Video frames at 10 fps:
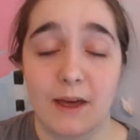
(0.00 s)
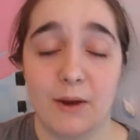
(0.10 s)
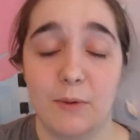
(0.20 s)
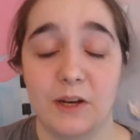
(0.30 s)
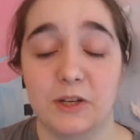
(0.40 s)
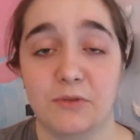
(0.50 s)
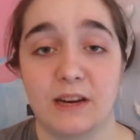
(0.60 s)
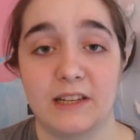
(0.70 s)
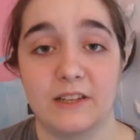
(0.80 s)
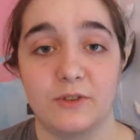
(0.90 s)
I wanted to read
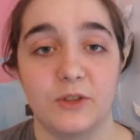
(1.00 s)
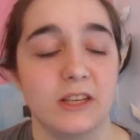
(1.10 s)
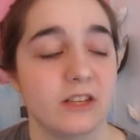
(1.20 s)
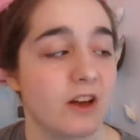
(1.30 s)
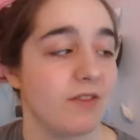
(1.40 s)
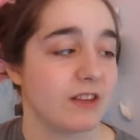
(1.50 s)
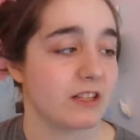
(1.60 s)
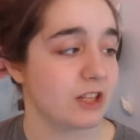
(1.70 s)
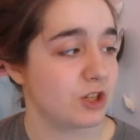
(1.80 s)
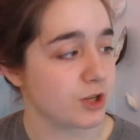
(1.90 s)
it too, so this is
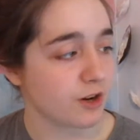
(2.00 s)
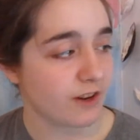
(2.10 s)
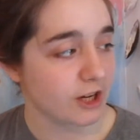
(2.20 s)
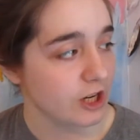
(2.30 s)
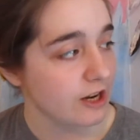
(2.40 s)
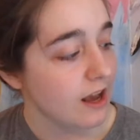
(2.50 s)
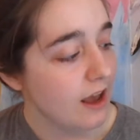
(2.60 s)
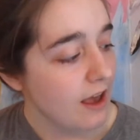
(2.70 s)
obviously junior fiction.